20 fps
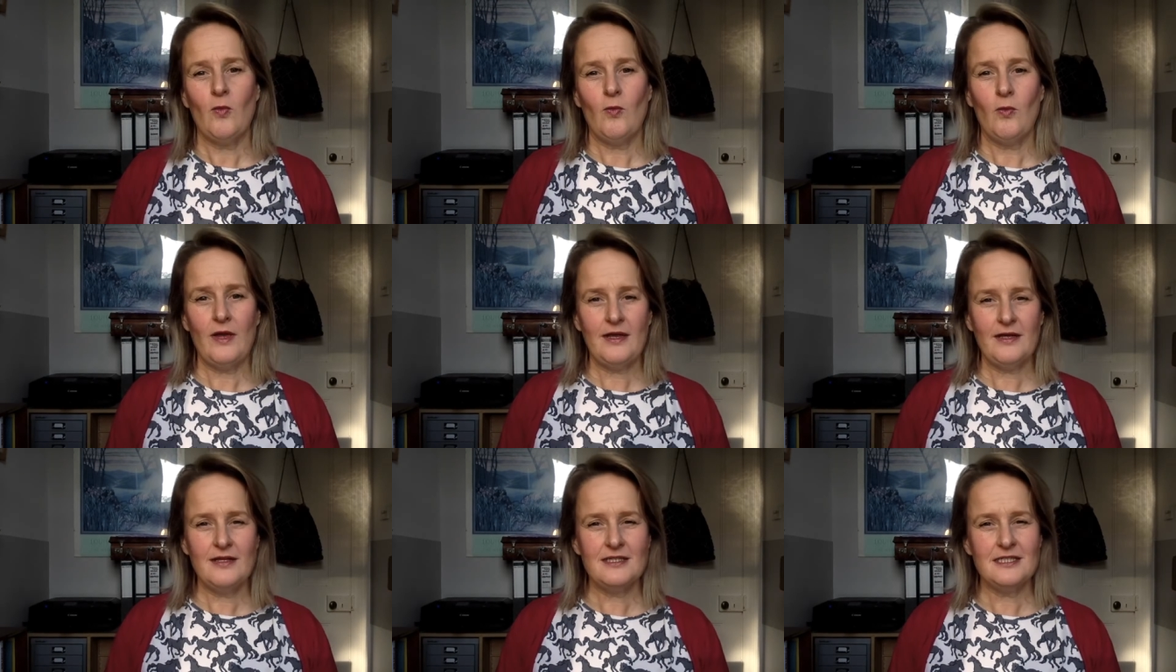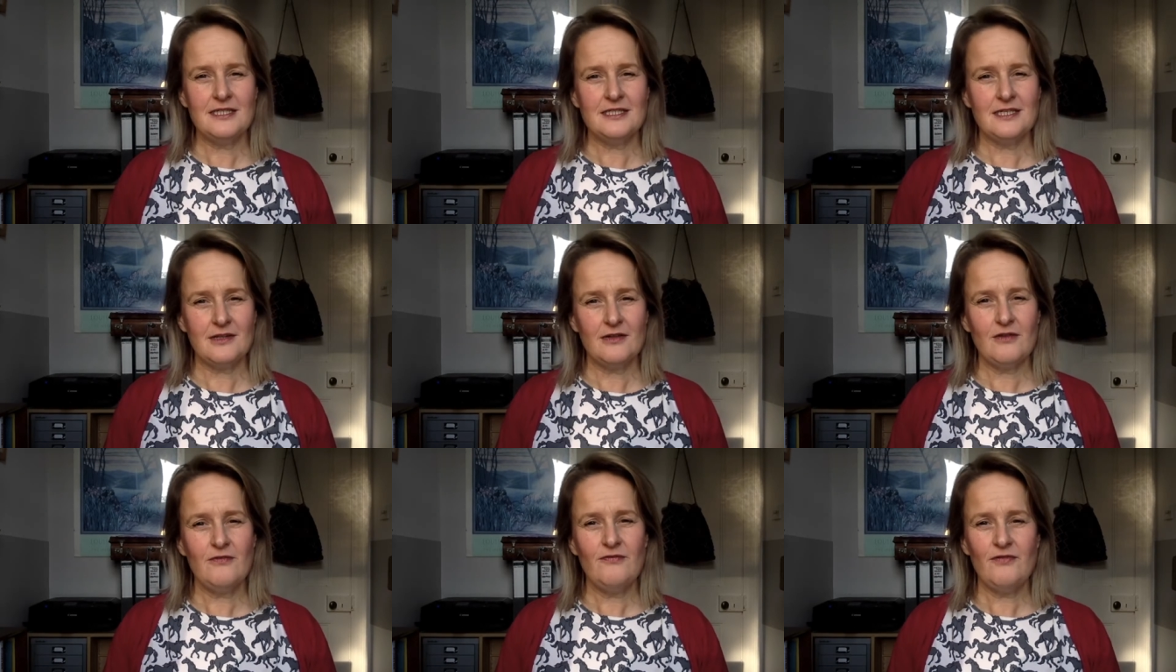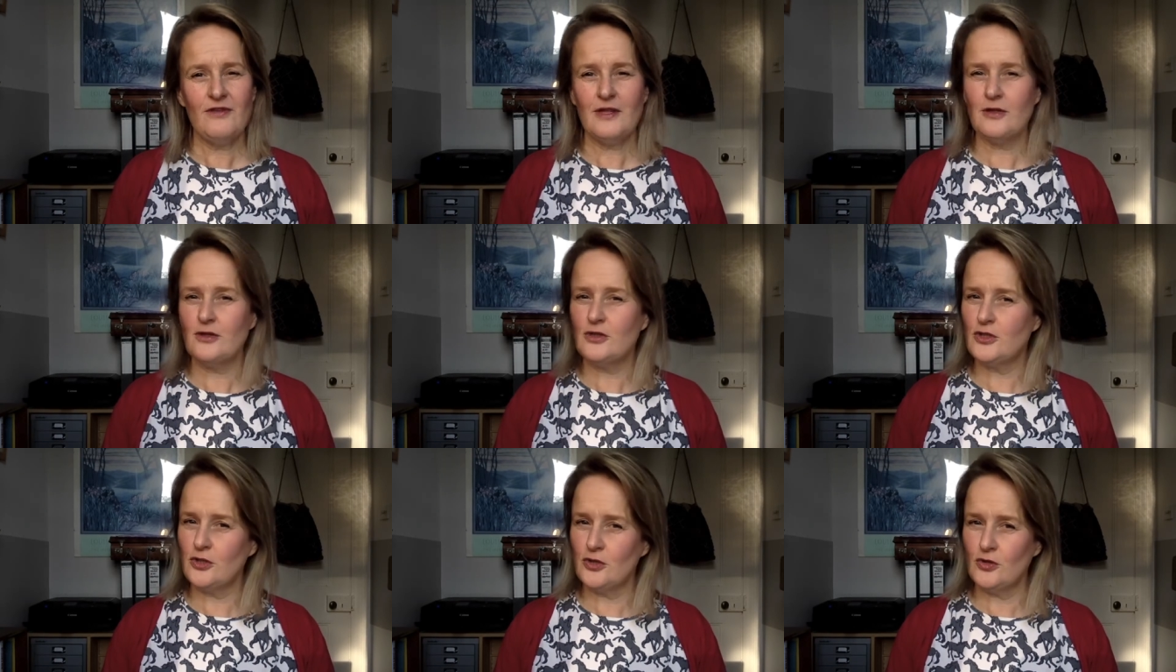we can still
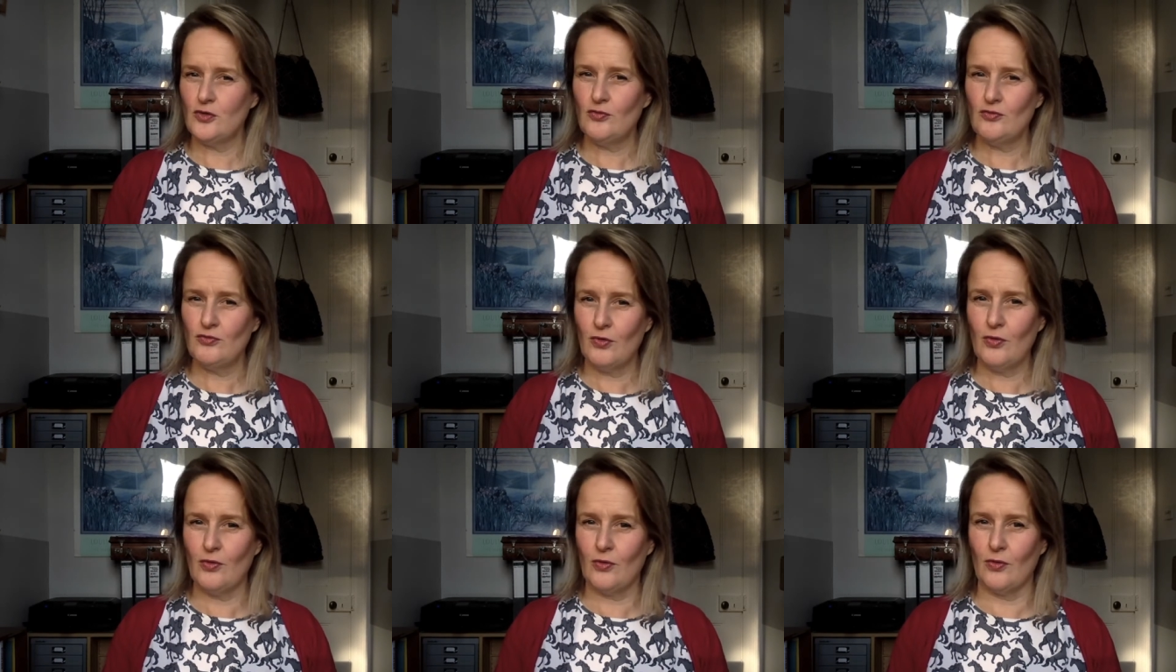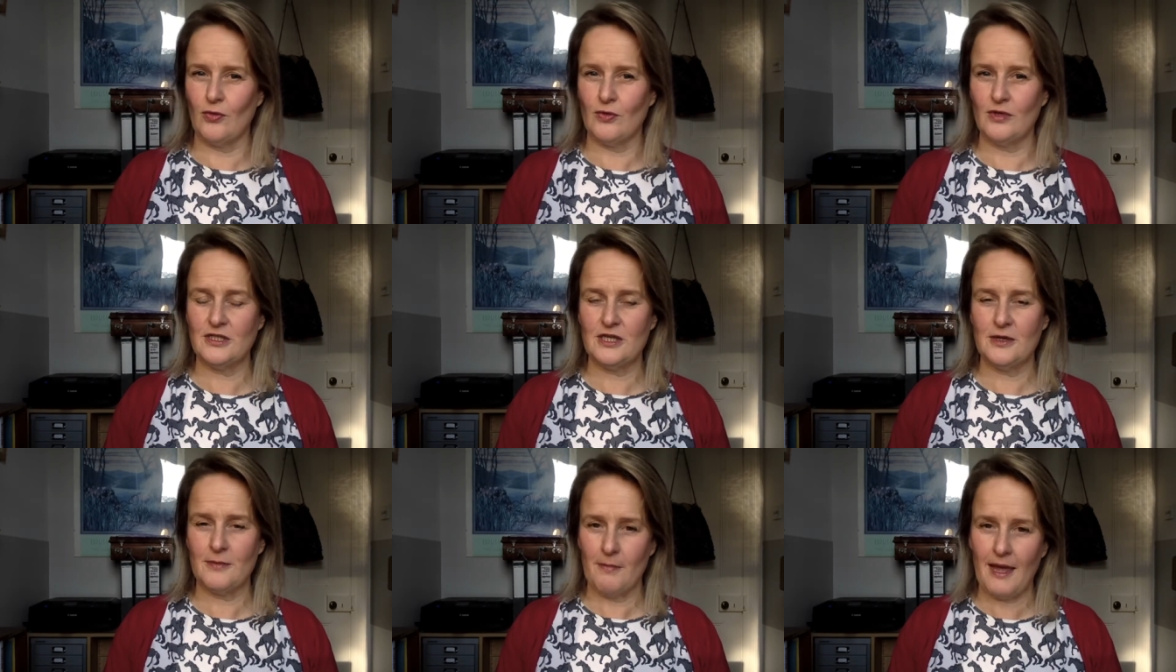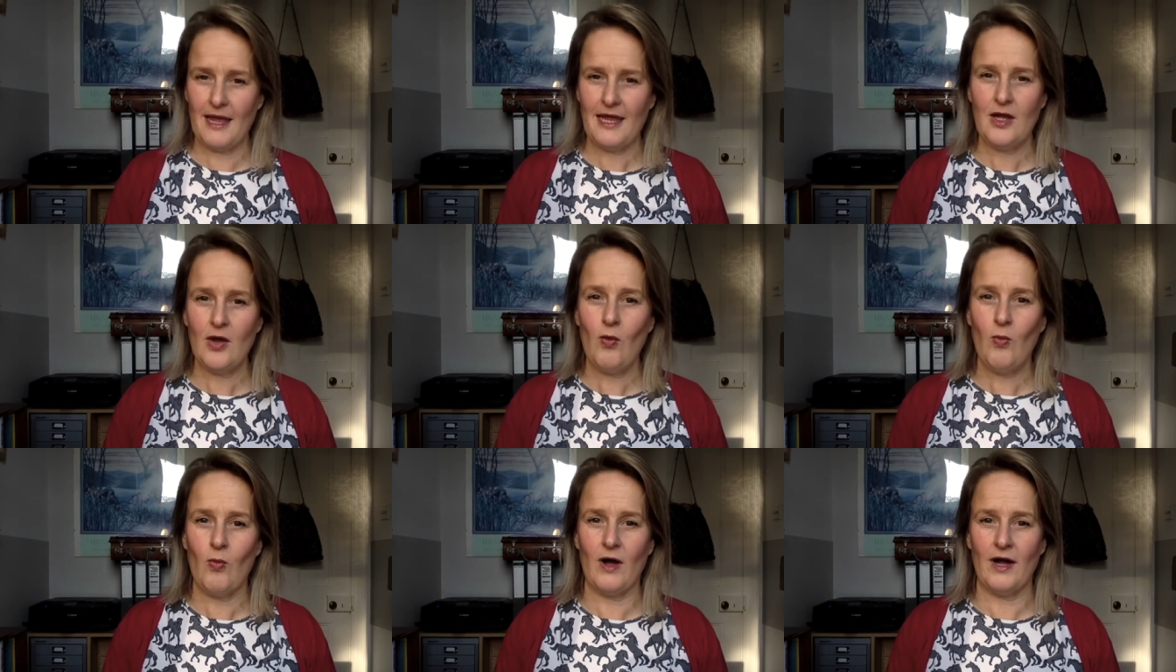feel too raw to
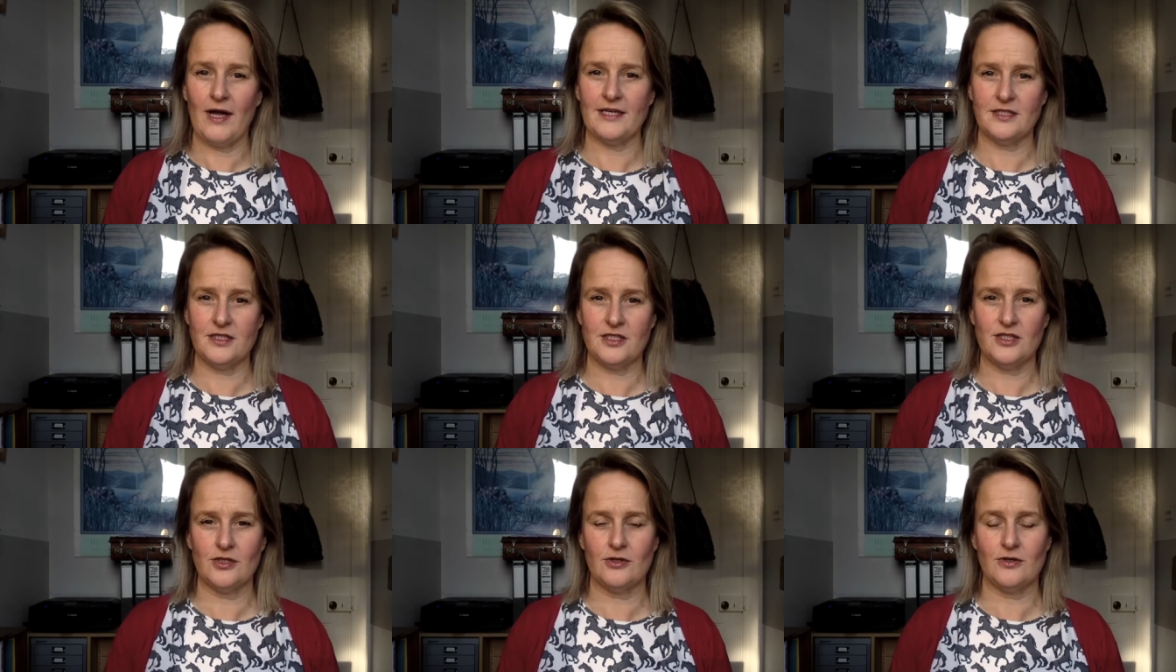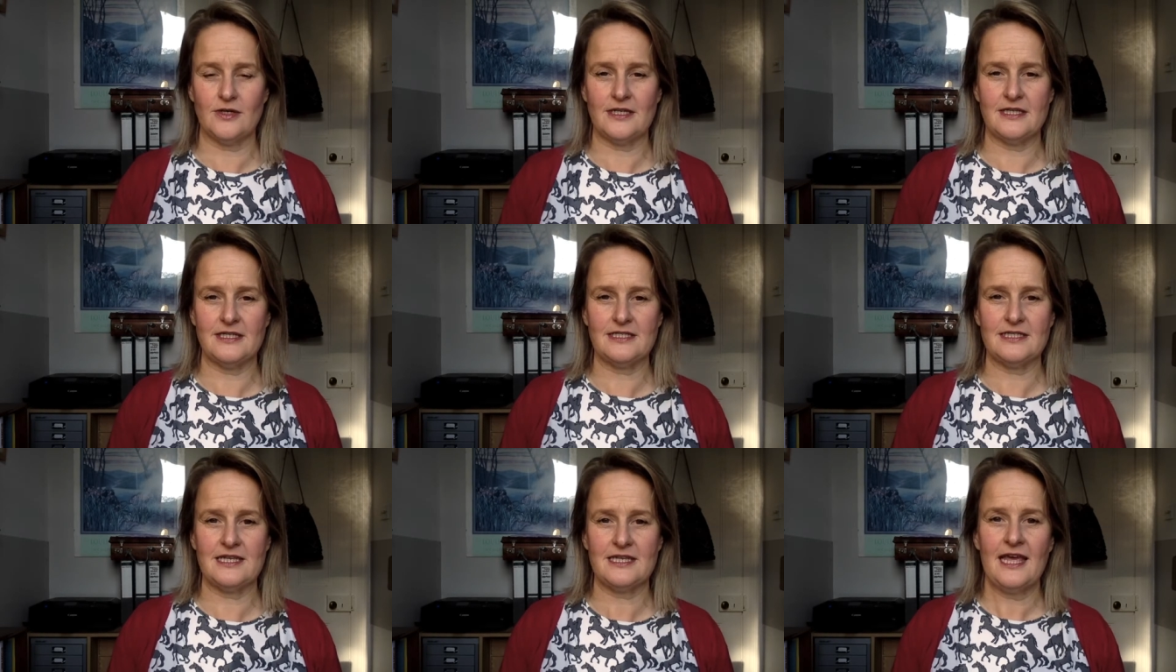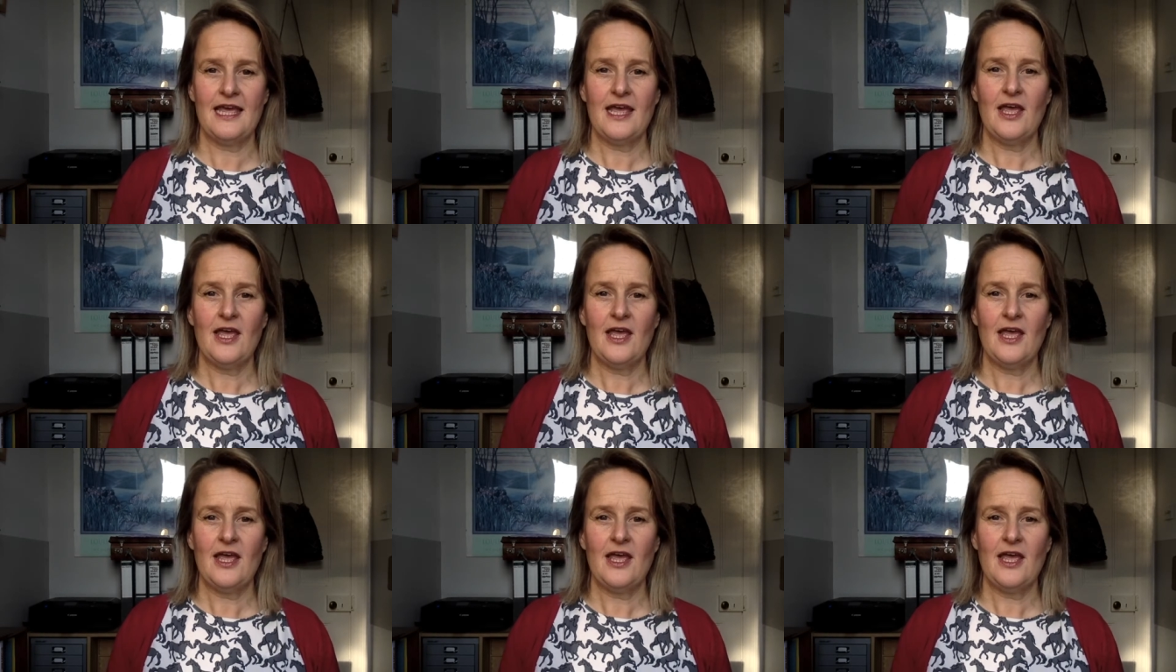make a wise choice.